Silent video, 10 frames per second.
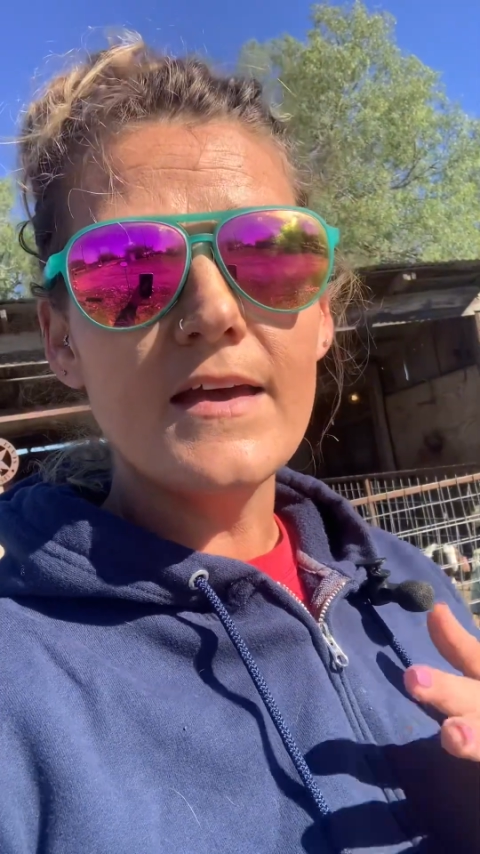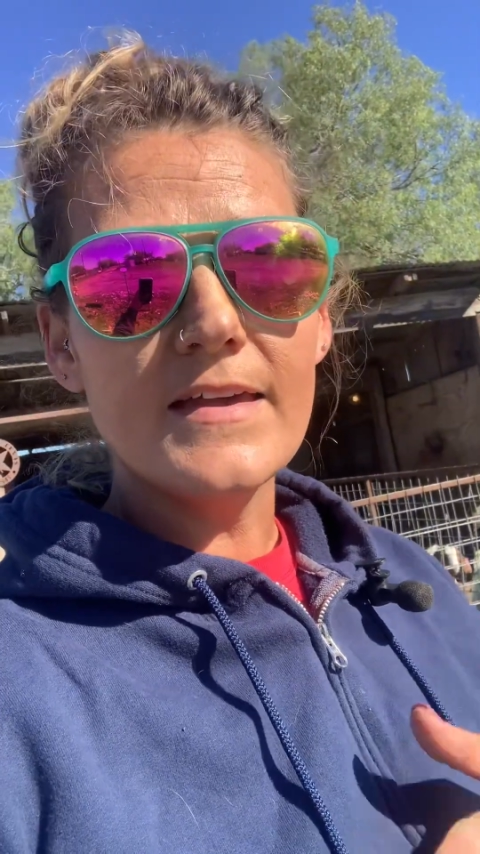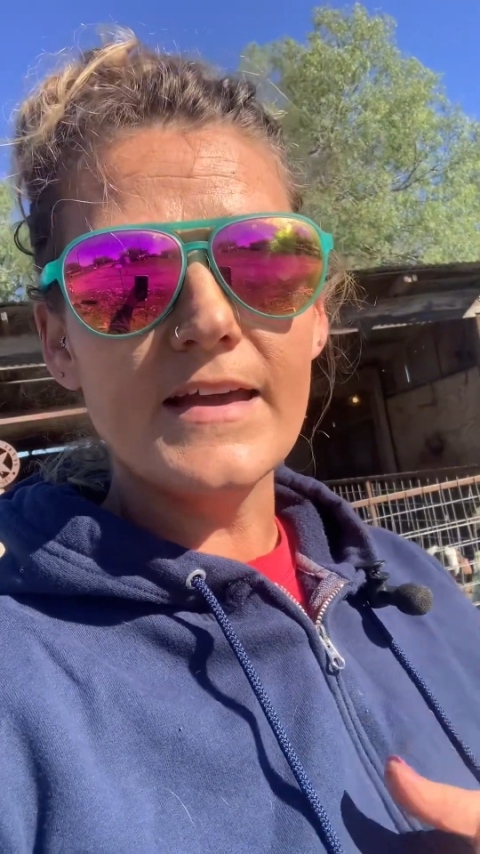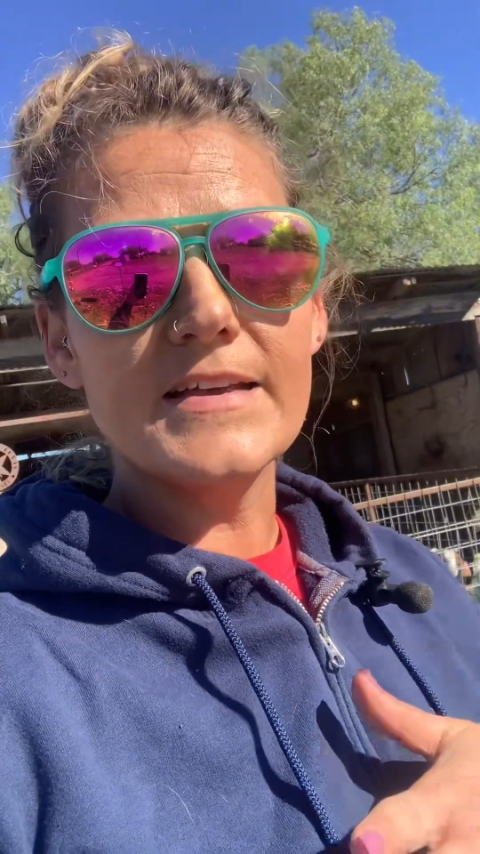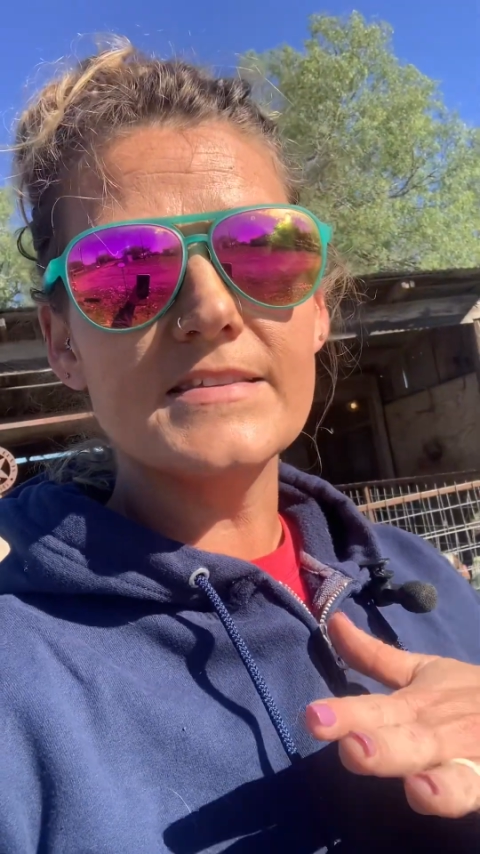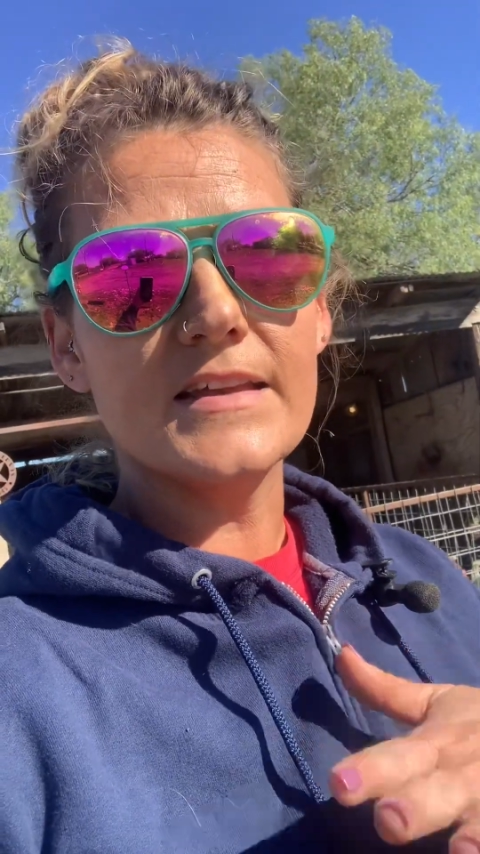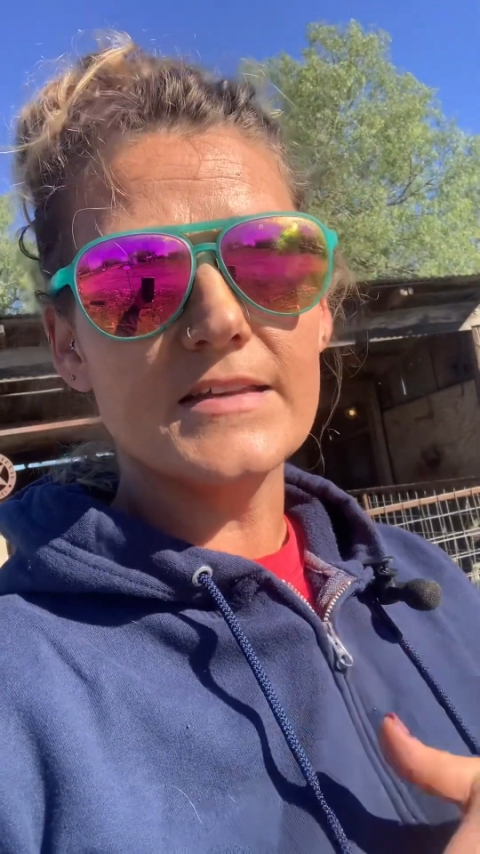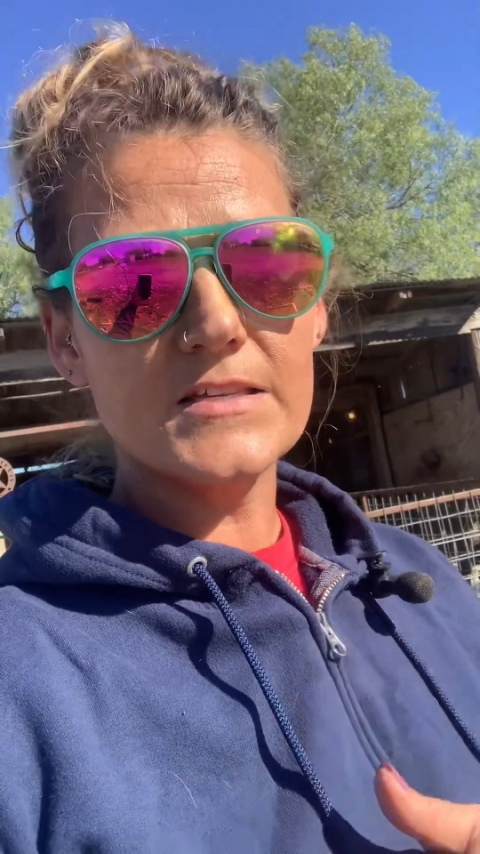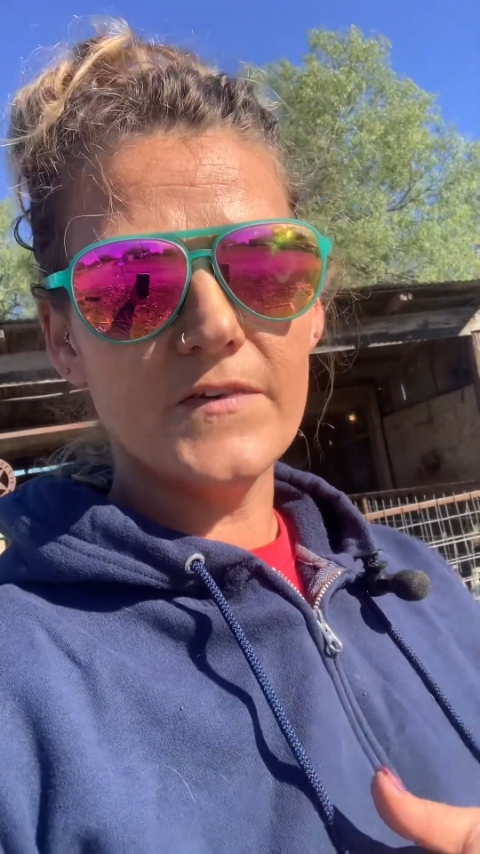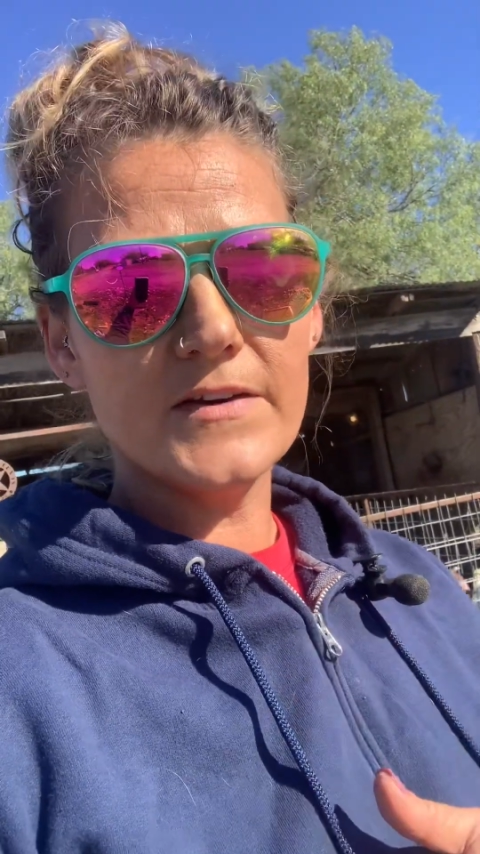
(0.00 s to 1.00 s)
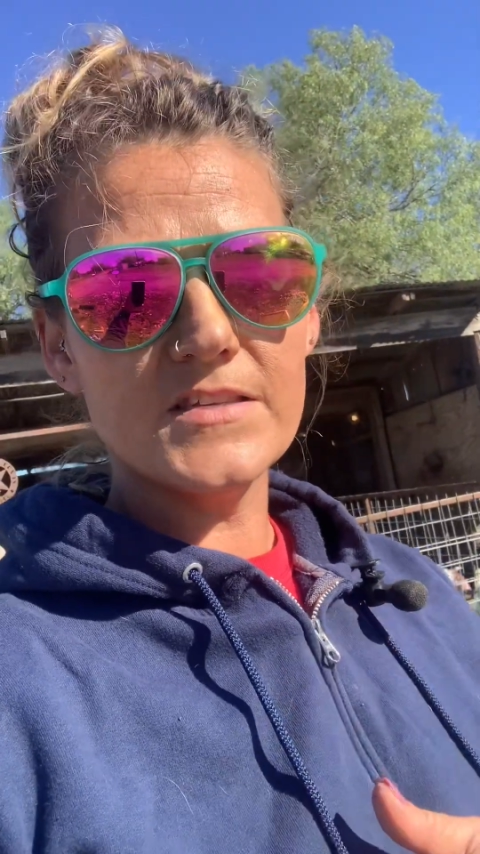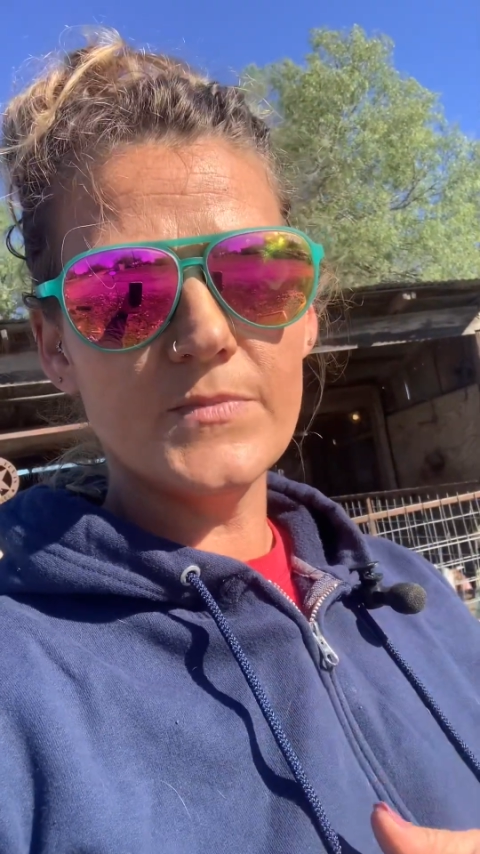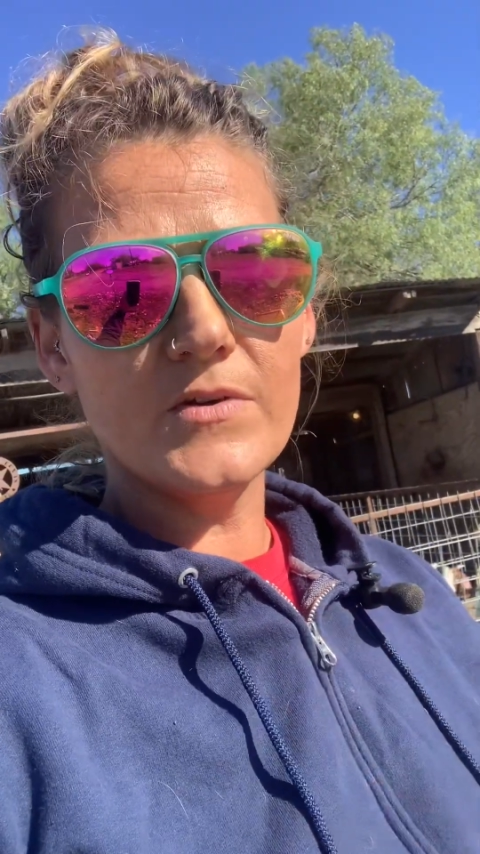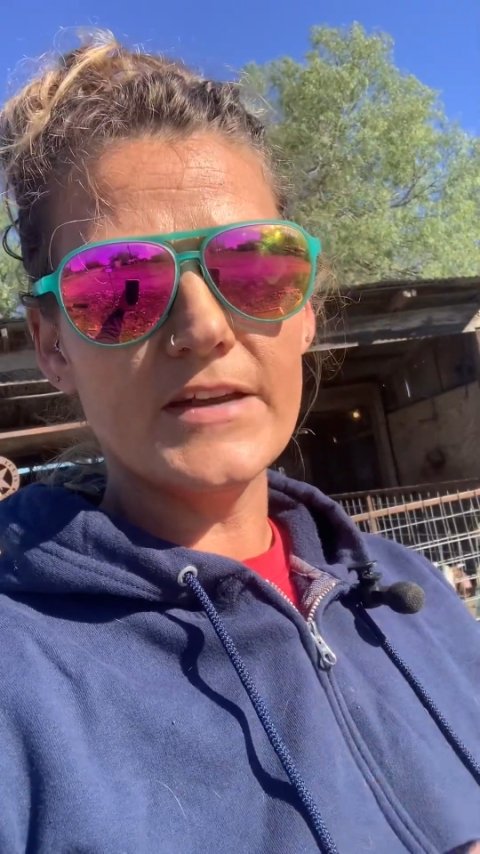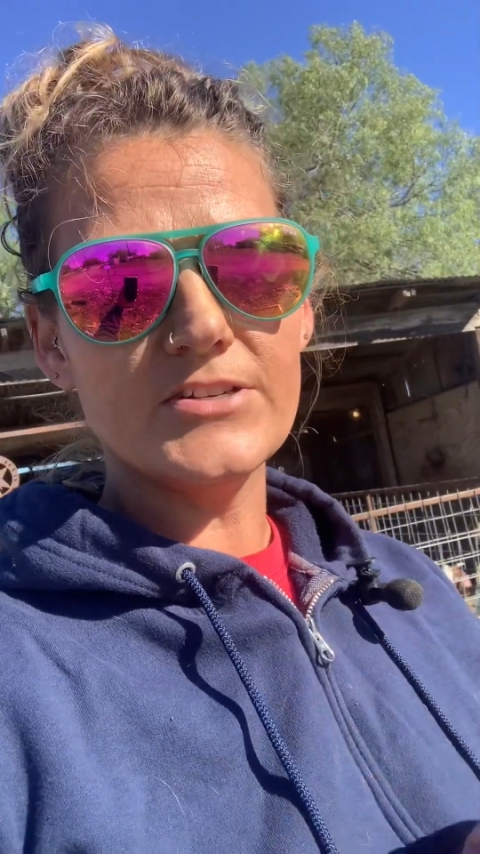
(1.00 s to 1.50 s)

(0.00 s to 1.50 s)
Yes, it is fixable.